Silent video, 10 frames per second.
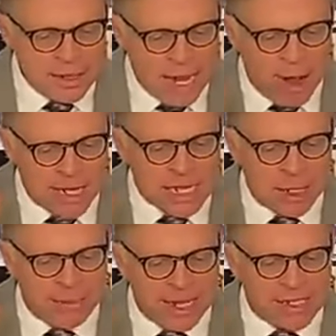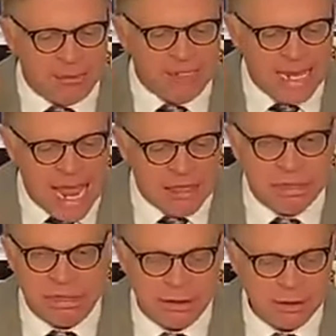Now watch how the plagues come.
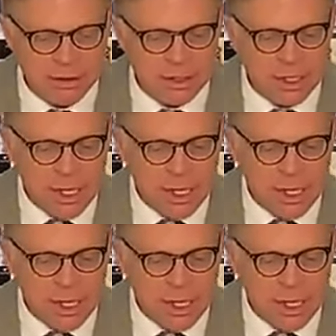Death,